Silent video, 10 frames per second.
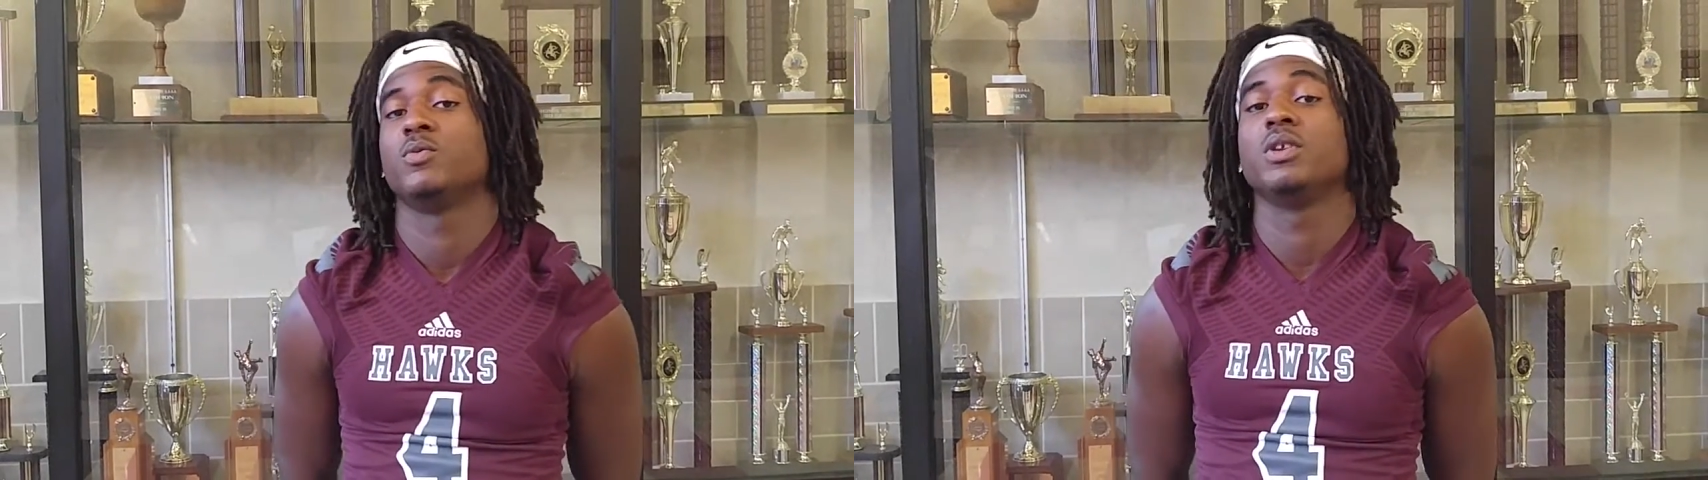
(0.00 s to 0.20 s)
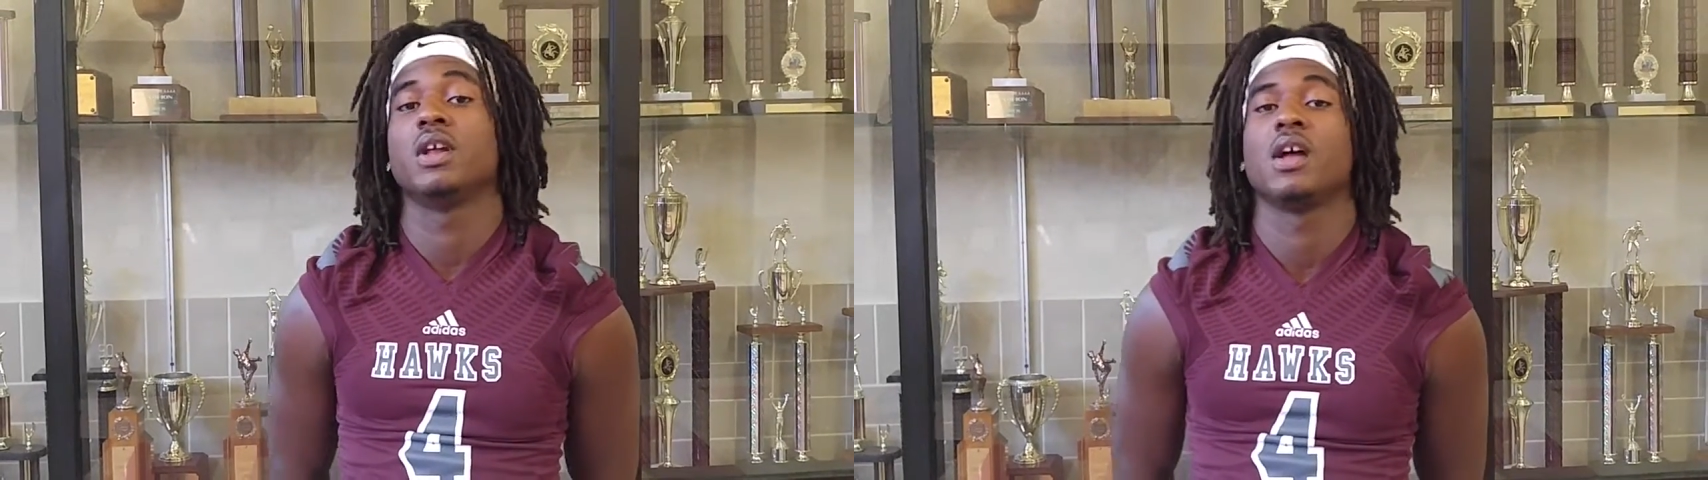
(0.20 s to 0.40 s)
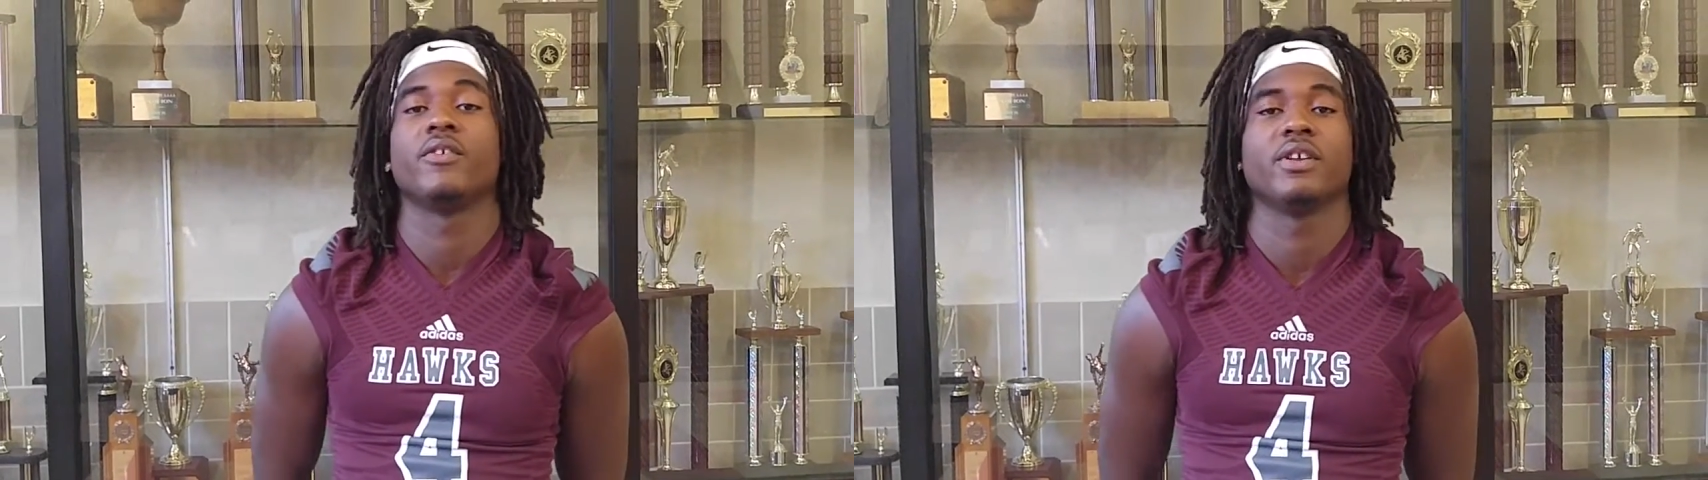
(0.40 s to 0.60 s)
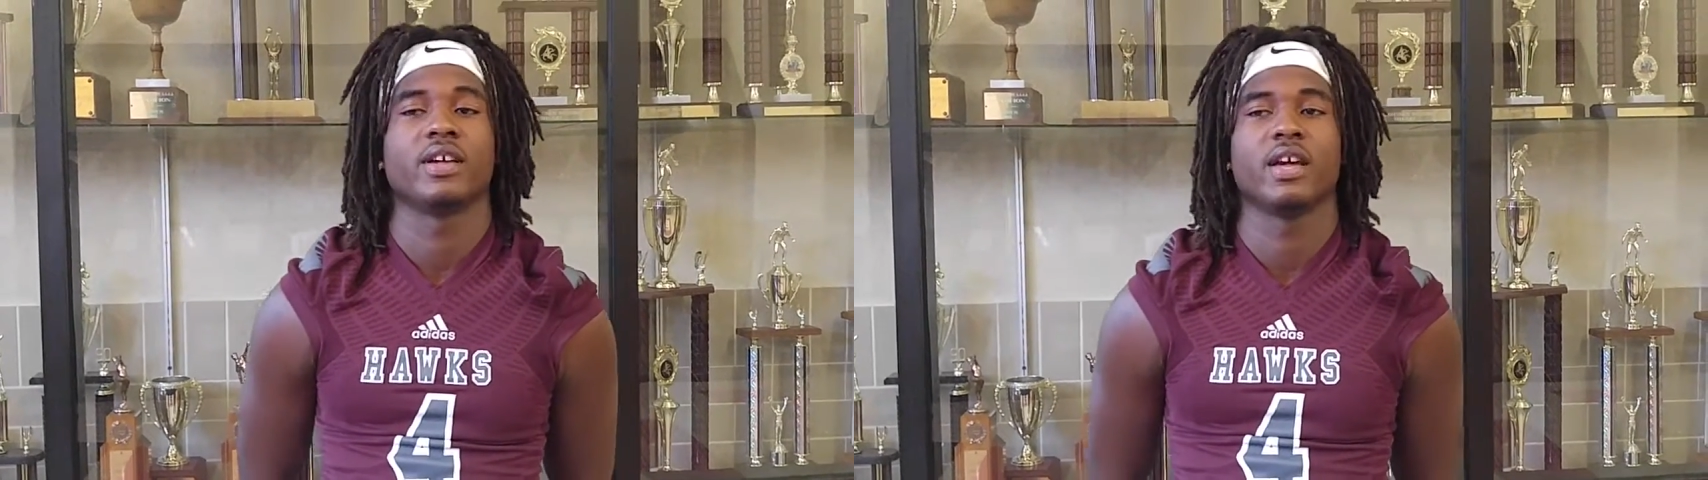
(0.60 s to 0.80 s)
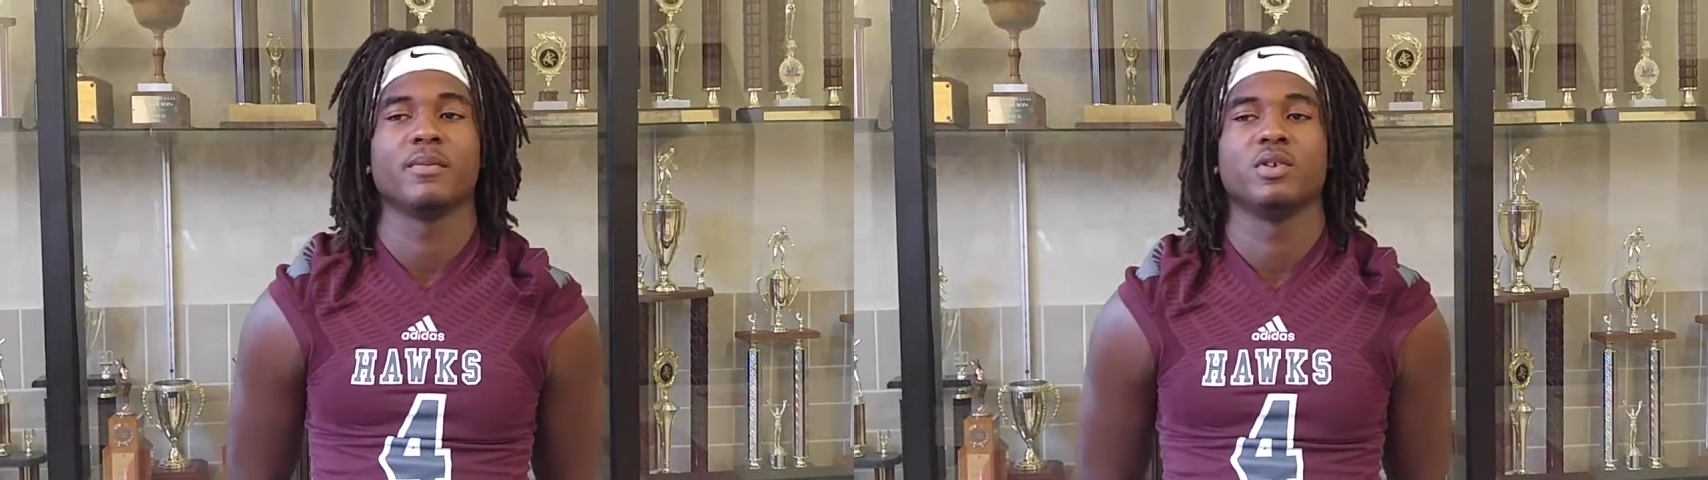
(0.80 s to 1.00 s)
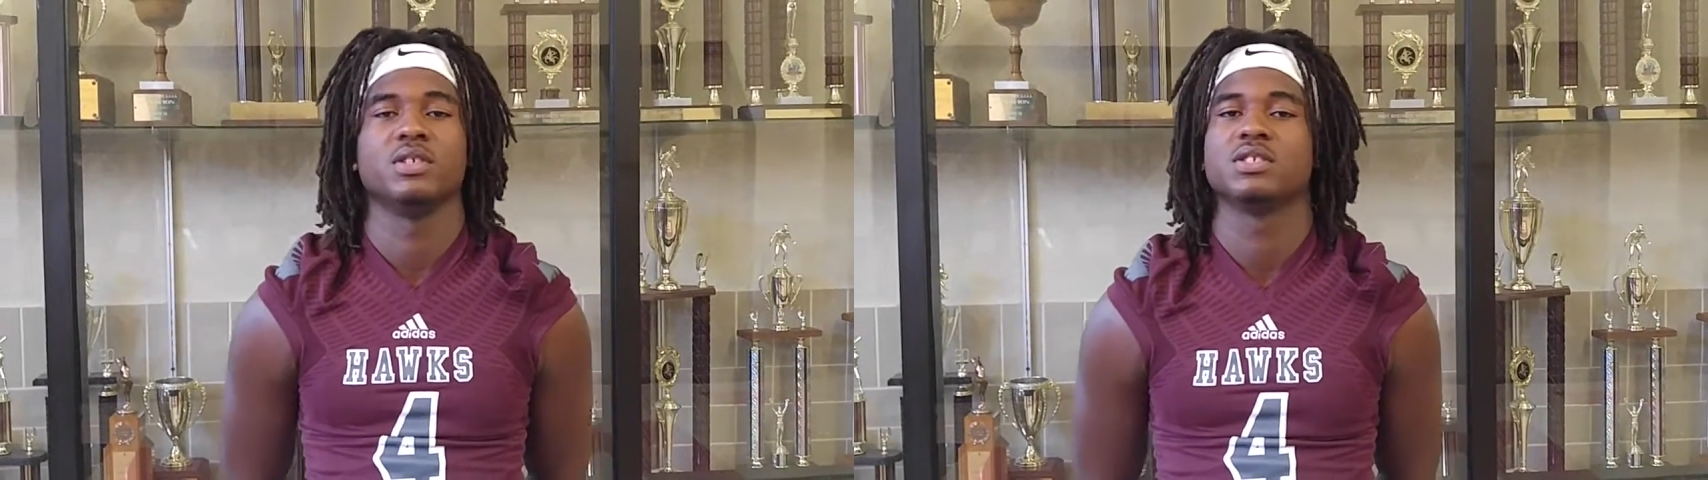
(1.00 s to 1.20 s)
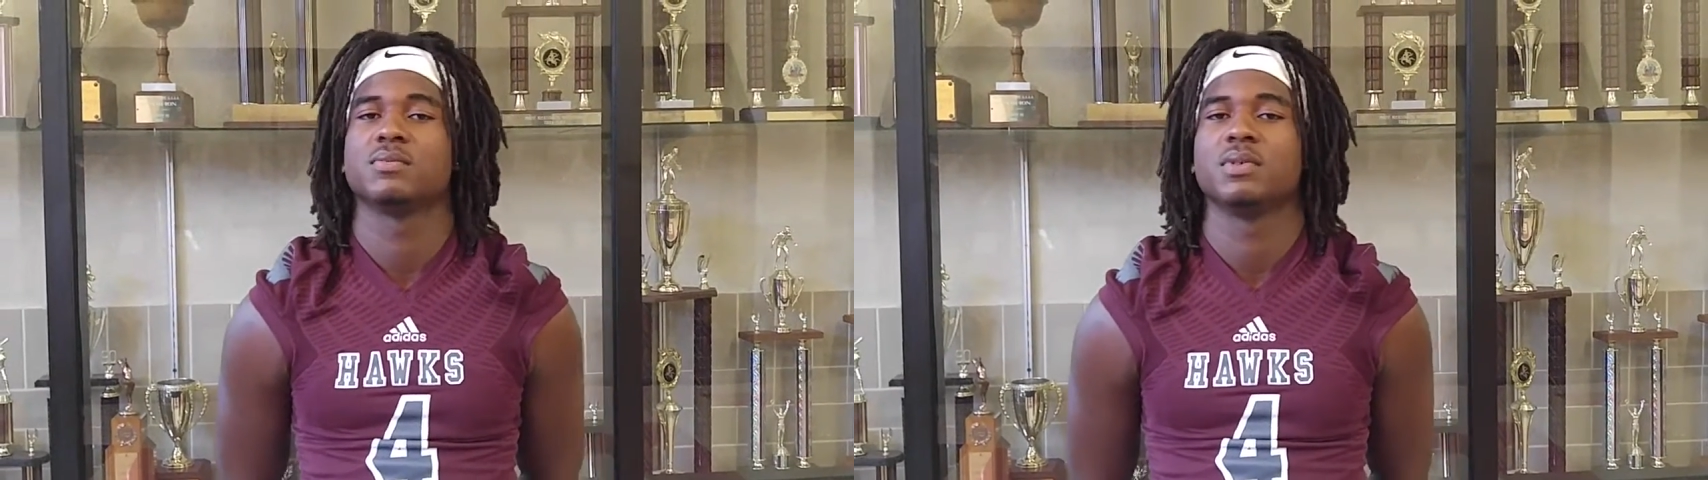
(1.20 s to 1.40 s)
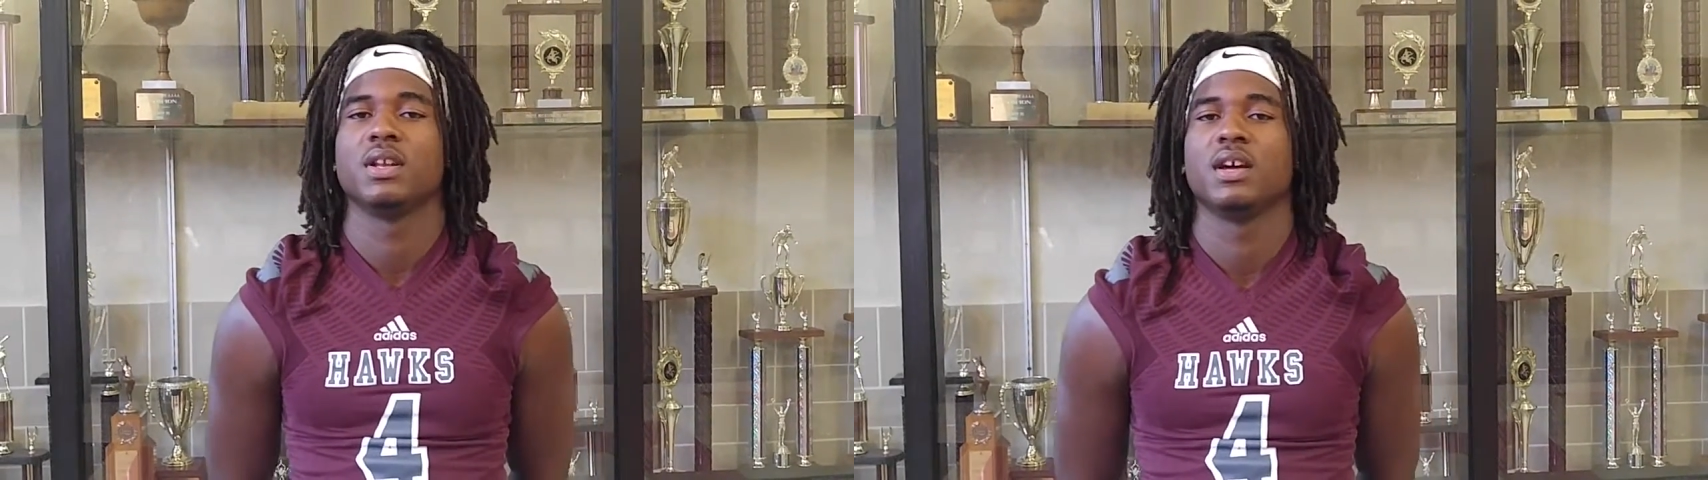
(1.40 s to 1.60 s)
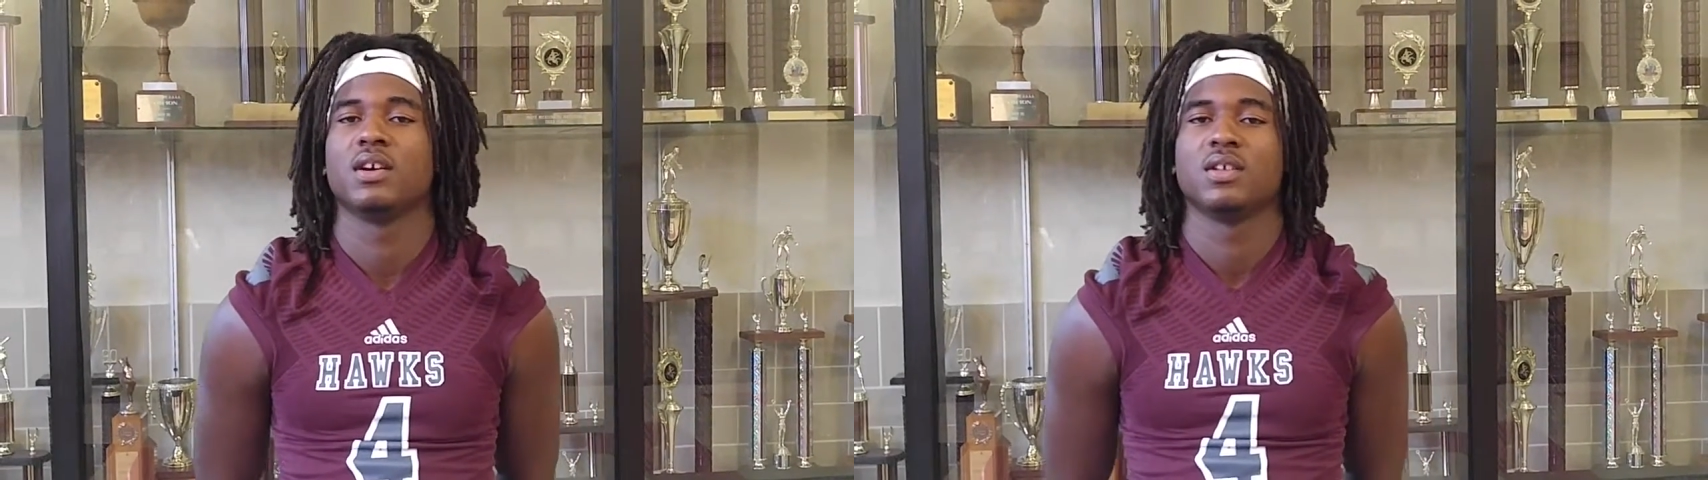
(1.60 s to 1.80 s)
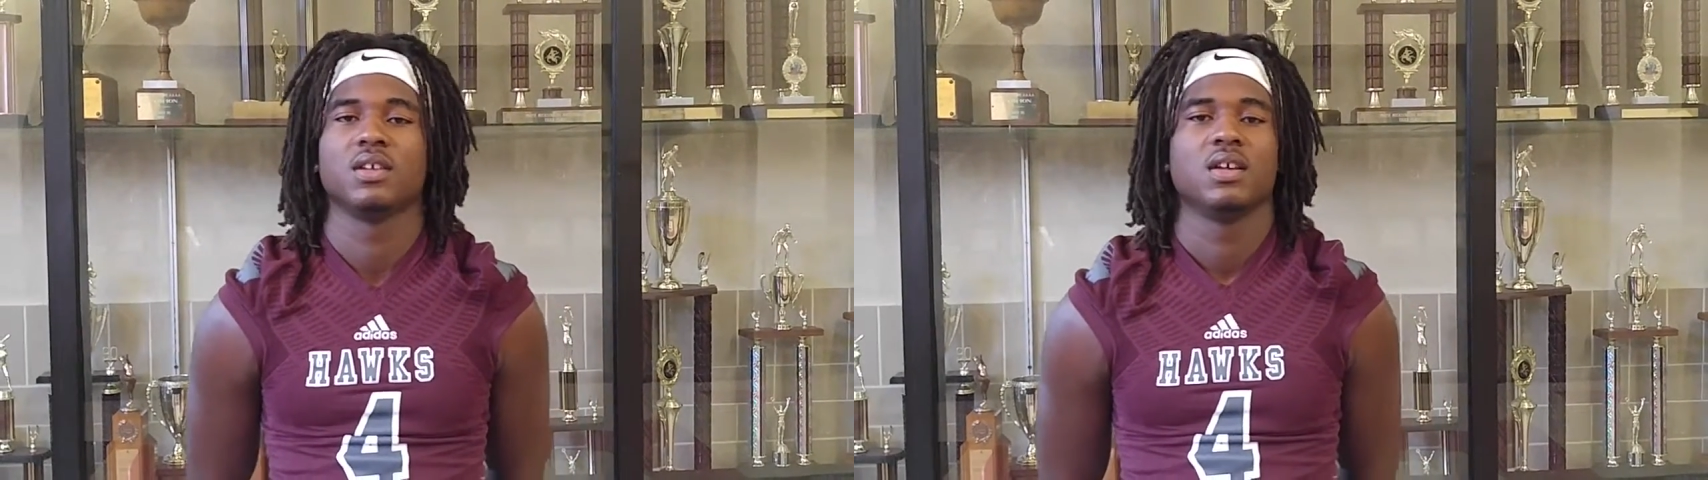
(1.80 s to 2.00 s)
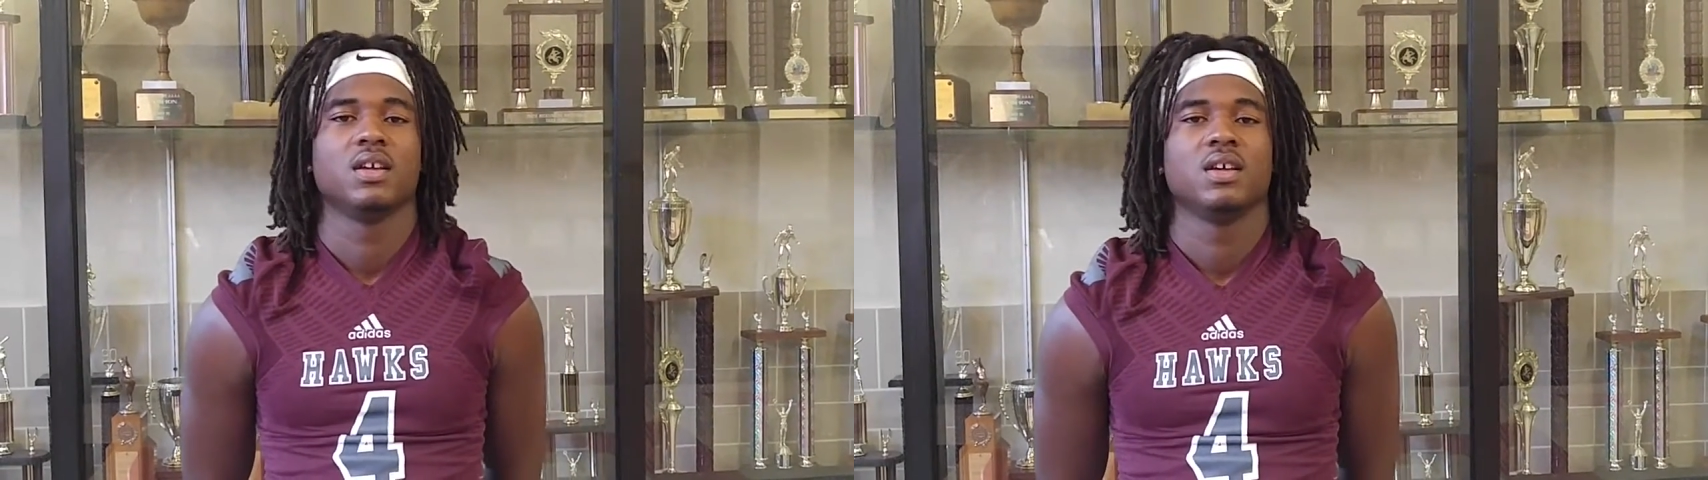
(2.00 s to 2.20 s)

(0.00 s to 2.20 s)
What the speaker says: we done already came with discipline now.